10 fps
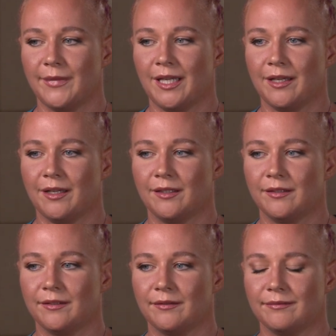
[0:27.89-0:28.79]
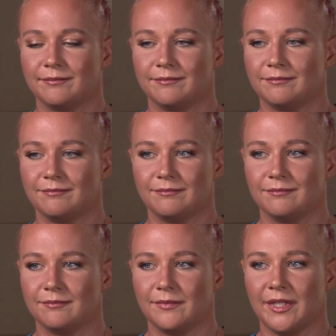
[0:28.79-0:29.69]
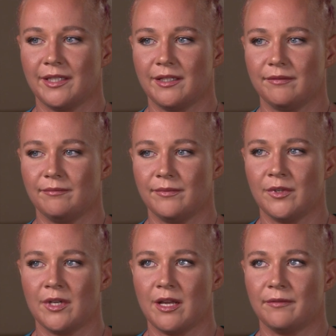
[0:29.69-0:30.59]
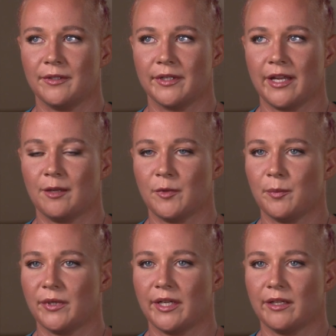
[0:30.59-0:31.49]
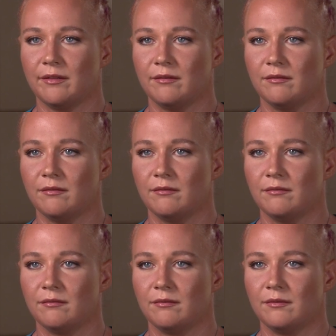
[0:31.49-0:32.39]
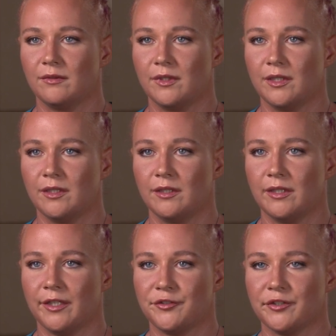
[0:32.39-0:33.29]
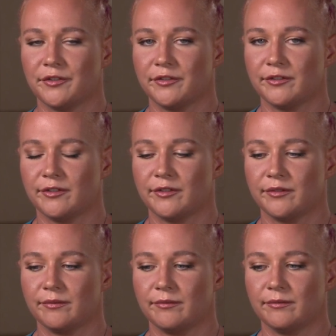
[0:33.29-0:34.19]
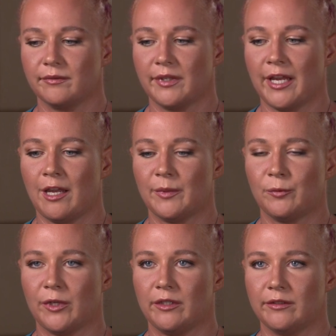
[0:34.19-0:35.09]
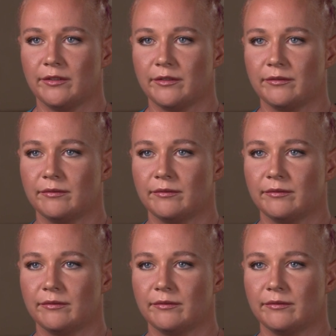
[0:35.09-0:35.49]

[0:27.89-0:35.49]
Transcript: And it never came up again. It just came and went.